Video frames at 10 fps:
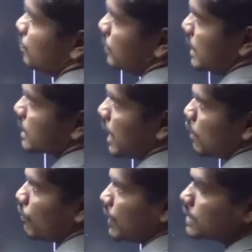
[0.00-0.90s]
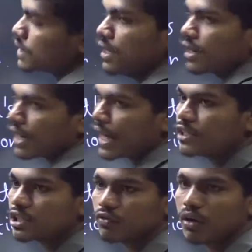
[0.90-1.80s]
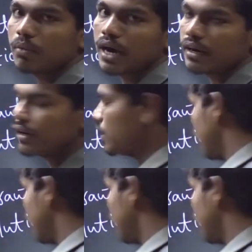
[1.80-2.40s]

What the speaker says: these kind of things, Clairvoyant's form and